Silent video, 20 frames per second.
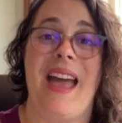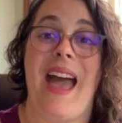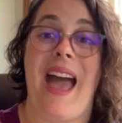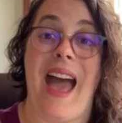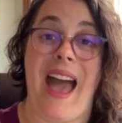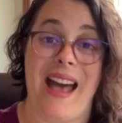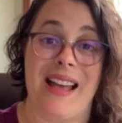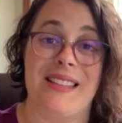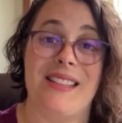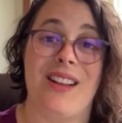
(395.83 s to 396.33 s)

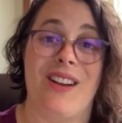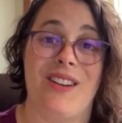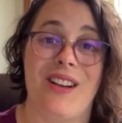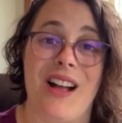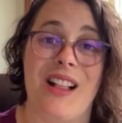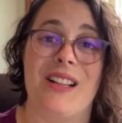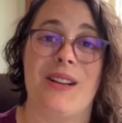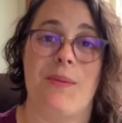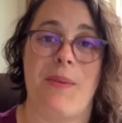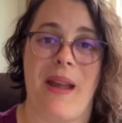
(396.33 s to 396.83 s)
as our
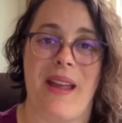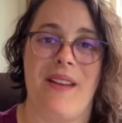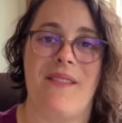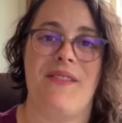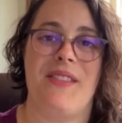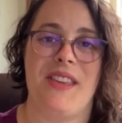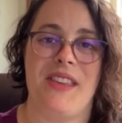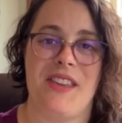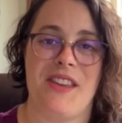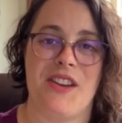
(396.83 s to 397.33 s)
colorway of
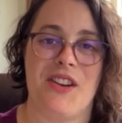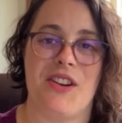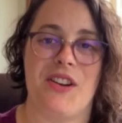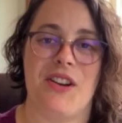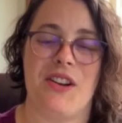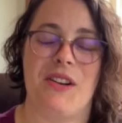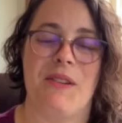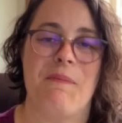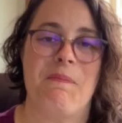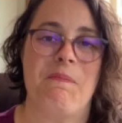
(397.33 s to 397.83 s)
the year,